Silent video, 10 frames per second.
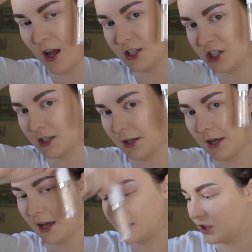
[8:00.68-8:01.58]

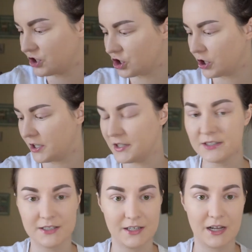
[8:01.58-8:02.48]
sleek and
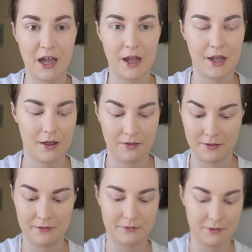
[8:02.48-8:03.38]
luxurious, and I
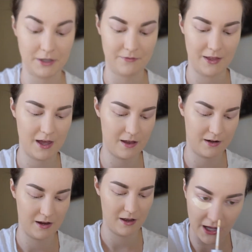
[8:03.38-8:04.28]
love that.
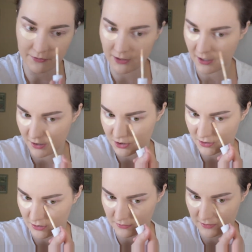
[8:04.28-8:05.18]
I haven't
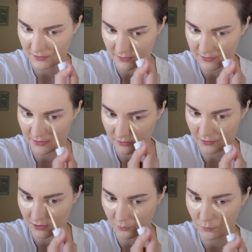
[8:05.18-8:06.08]
actually used this concealer
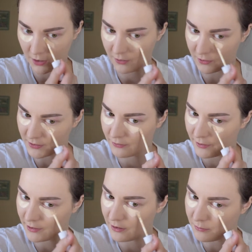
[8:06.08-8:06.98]
in a while because I
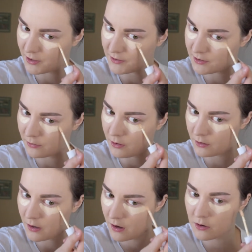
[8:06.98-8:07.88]
ran out of mine so
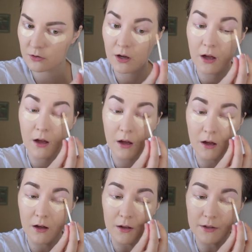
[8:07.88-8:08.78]
long ago.
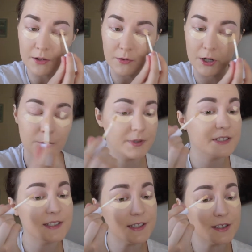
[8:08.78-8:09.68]
So I hope
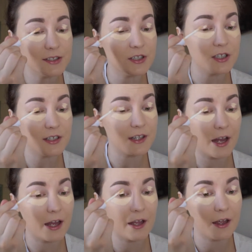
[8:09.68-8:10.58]
it's still as good as
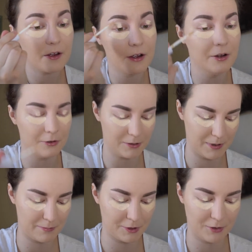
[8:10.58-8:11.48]
I
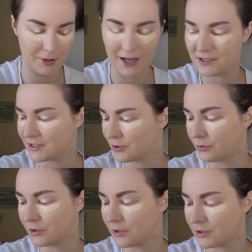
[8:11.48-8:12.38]
remember, but I just
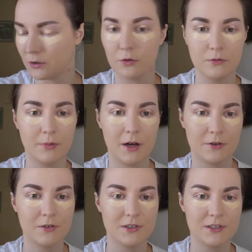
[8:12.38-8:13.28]
hold on to old
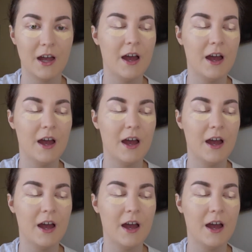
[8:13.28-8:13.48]
bottles